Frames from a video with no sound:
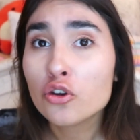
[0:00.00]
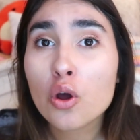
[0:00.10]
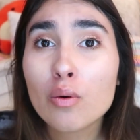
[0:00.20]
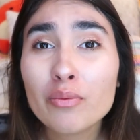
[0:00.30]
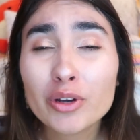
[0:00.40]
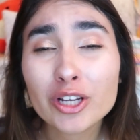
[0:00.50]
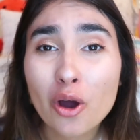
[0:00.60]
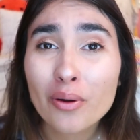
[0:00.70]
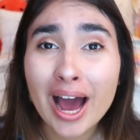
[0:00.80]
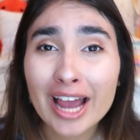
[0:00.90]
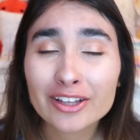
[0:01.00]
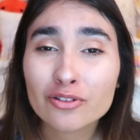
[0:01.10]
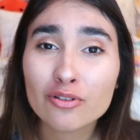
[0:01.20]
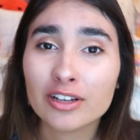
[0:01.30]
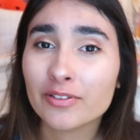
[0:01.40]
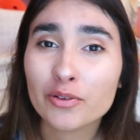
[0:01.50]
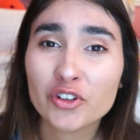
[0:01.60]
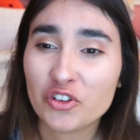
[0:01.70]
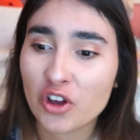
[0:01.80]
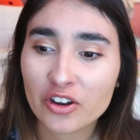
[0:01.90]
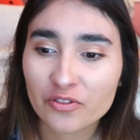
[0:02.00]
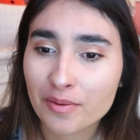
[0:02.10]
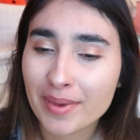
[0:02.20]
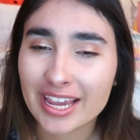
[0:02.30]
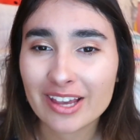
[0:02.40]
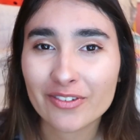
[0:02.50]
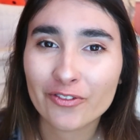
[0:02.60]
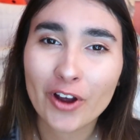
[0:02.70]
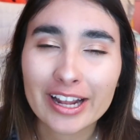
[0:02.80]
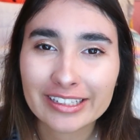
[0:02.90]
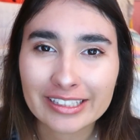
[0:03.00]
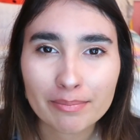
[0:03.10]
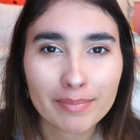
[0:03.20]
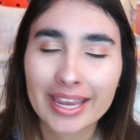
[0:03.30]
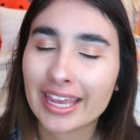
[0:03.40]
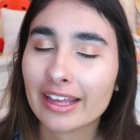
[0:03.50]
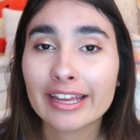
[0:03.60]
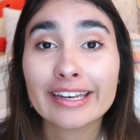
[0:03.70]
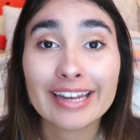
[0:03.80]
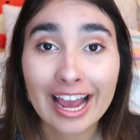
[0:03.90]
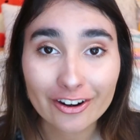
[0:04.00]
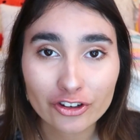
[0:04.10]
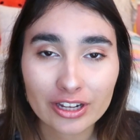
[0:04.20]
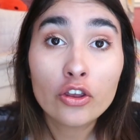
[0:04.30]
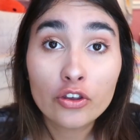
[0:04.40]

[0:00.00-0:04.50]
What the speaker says: No one would go to high school if it was just for making friends and making connections.